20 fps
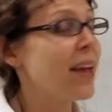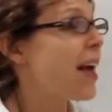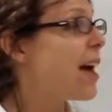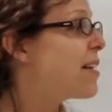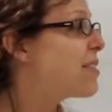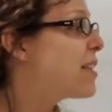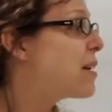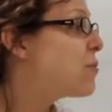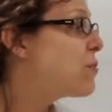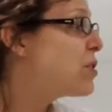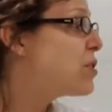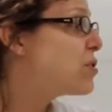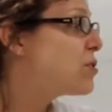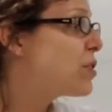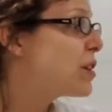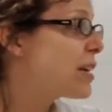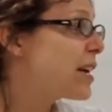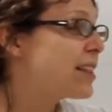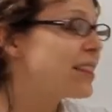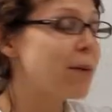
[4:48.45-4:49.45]
And then when you
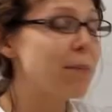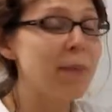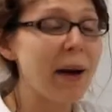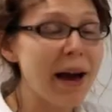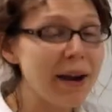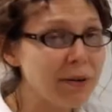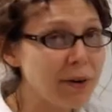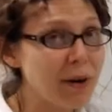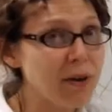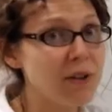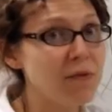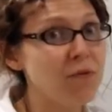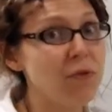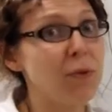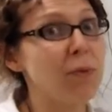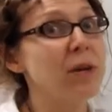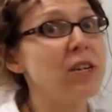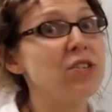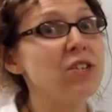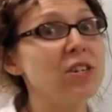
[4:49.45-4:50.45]
look at the background
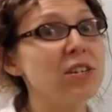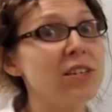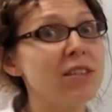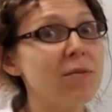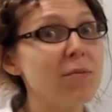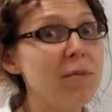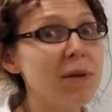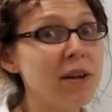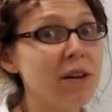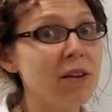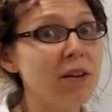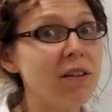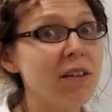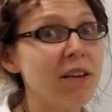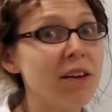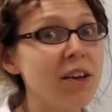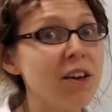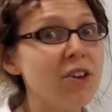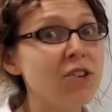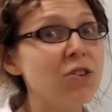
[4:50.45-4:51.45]
information in the middle,
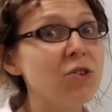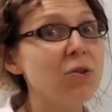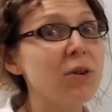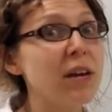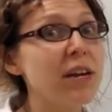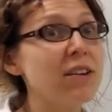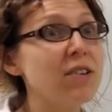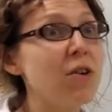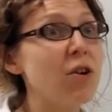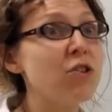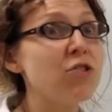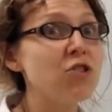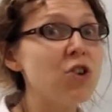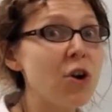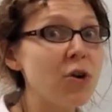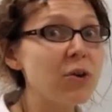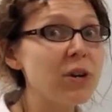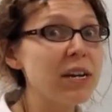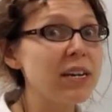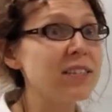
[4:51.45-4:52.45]
you can
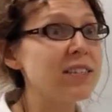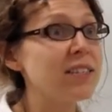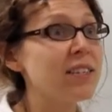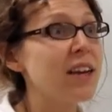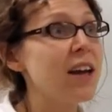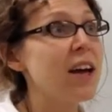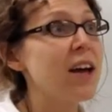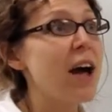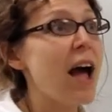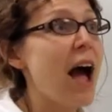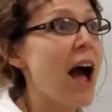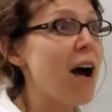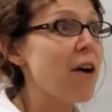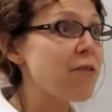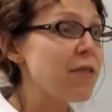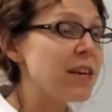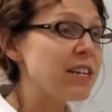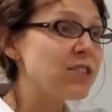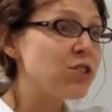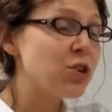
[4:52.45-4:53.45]
notice how
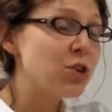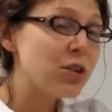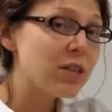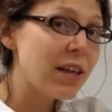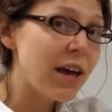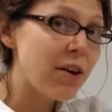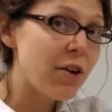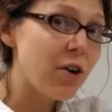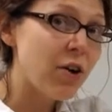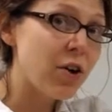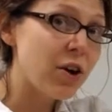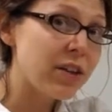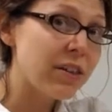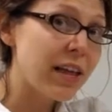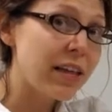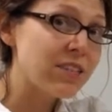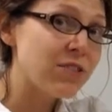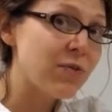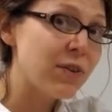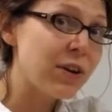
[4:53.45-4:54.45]
they took that hook
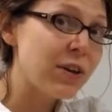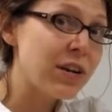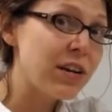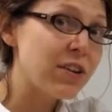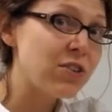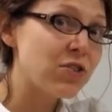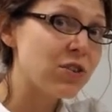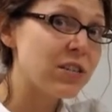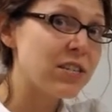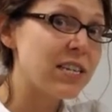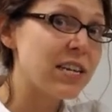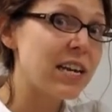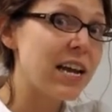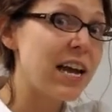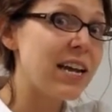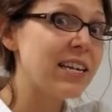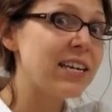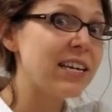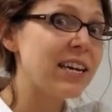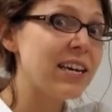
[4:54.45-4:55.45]
that's very interesting
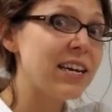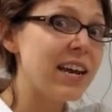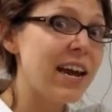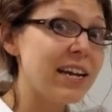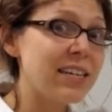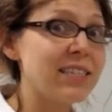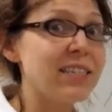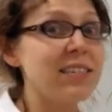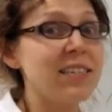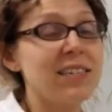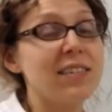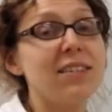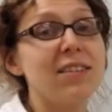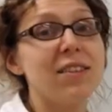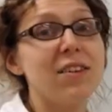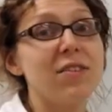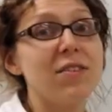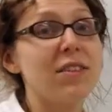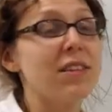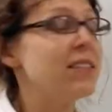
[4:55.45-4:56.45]
and connected it to
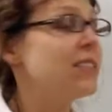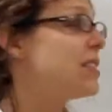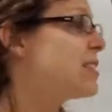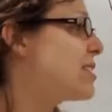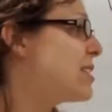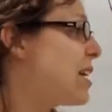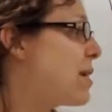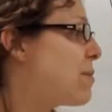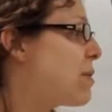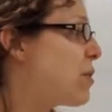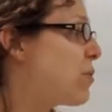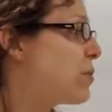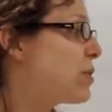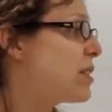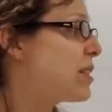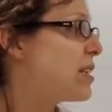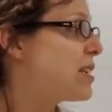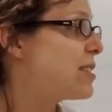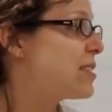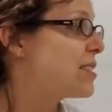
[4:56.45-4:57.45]
their thesis statement
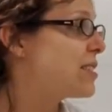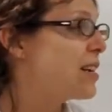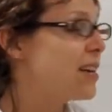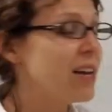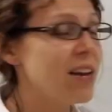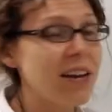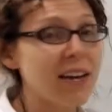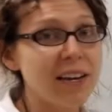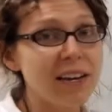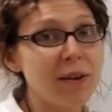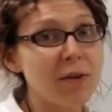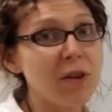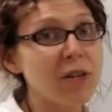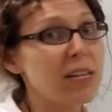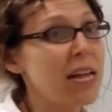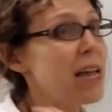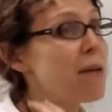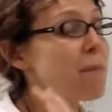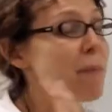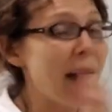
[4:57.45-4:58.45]
with this
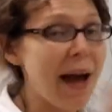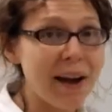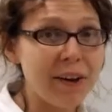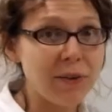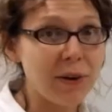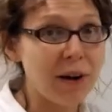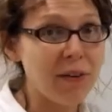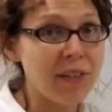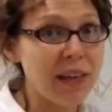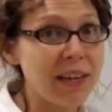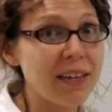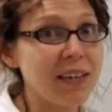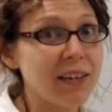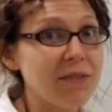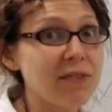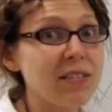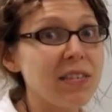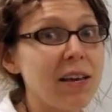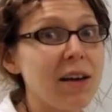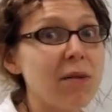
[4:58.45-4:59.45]
background that
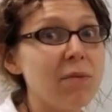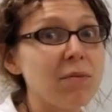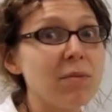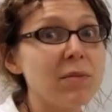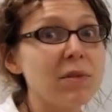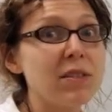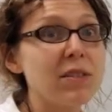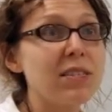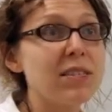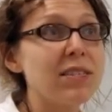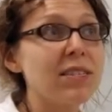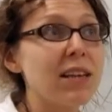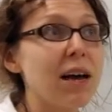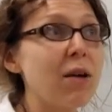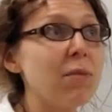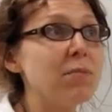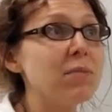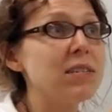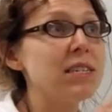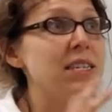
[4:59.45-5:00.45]
gives them
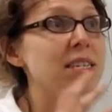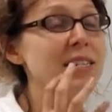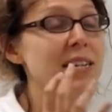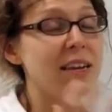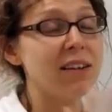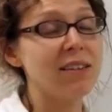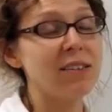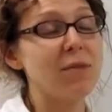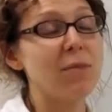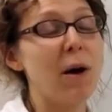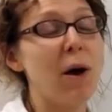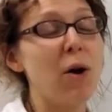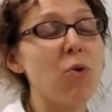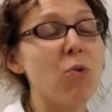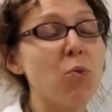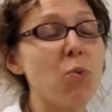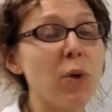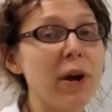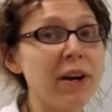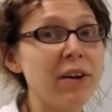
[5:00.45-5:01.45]
some details about
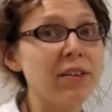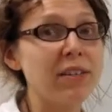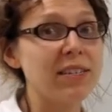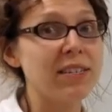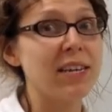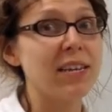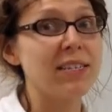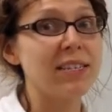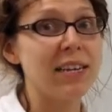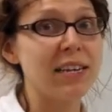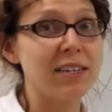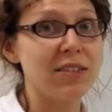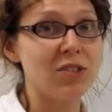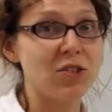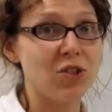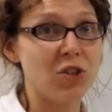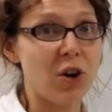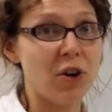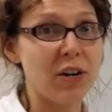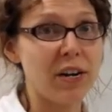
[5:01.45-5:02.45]
where this essay is
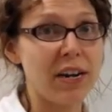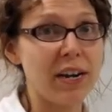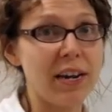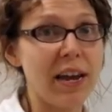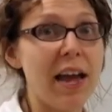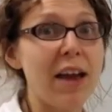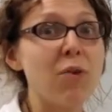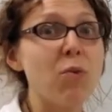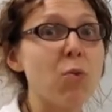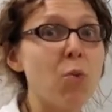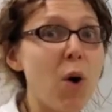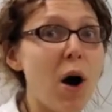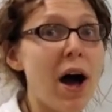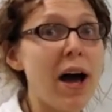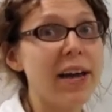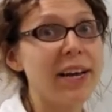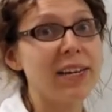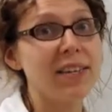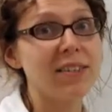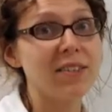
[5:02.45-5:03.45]
starting and
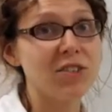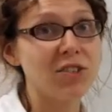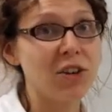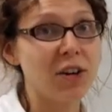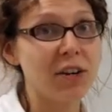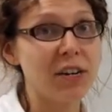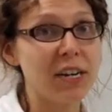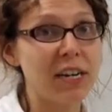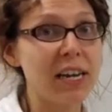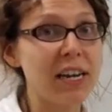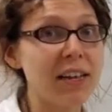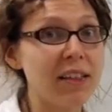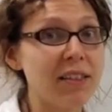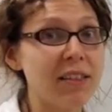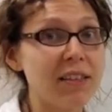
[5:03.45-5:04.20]
why it's starting in